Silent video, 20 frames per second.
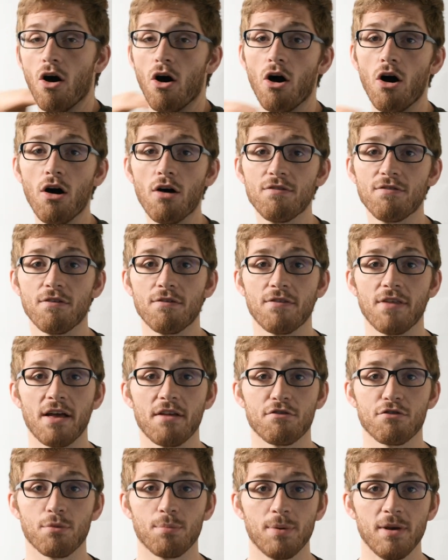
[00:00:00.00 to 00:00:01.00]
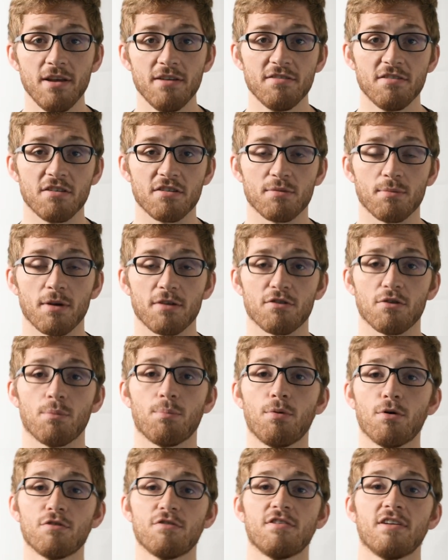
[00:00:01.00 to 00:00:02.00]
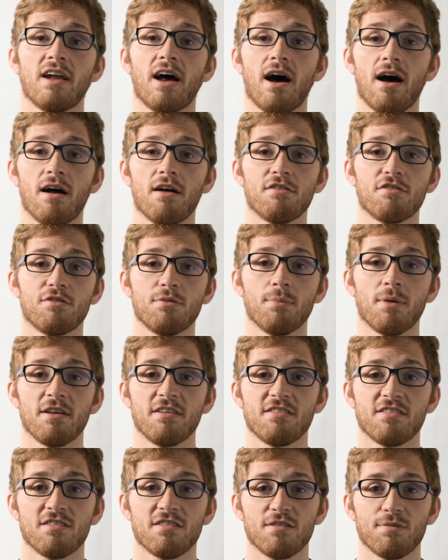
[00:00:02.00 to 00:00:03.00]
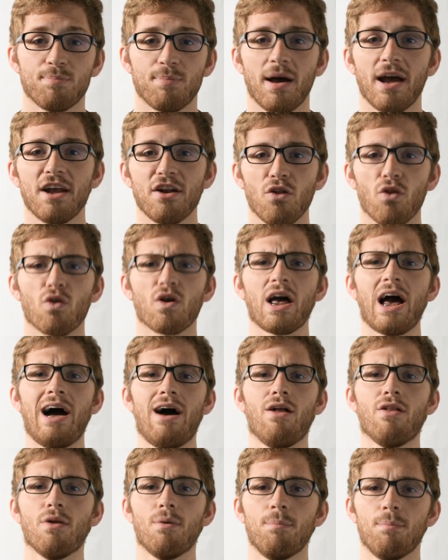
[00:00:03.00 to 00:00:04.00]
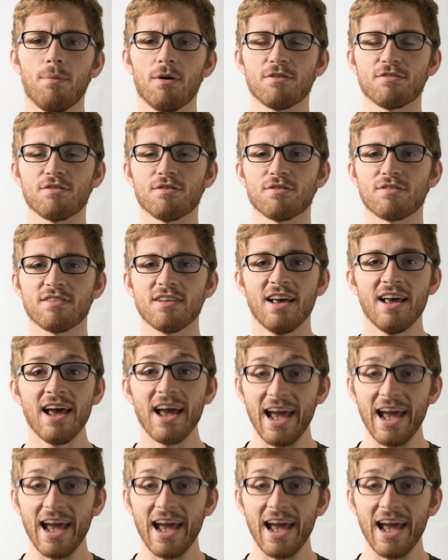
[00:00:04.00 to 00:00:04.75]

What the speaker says: off of that trapezius muscle and puts it onto my spinal column muscles